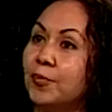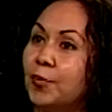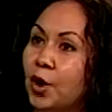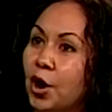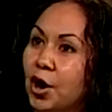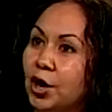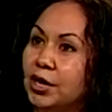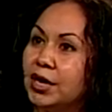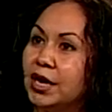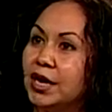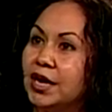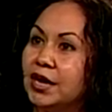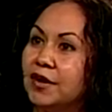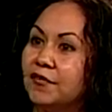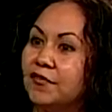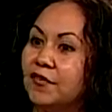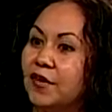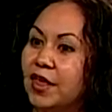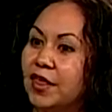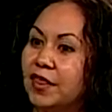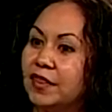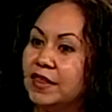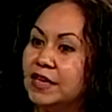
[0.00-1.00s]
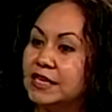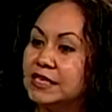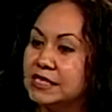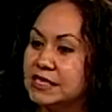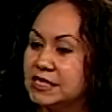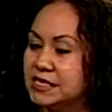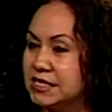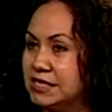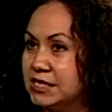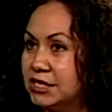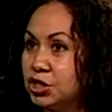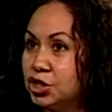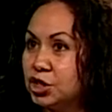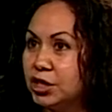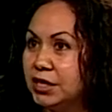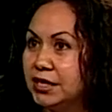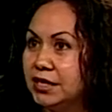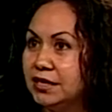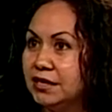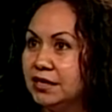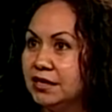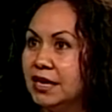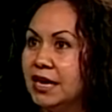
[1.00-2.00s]
part of the
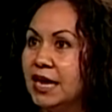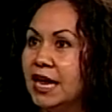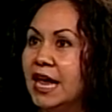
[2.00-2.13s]
decision.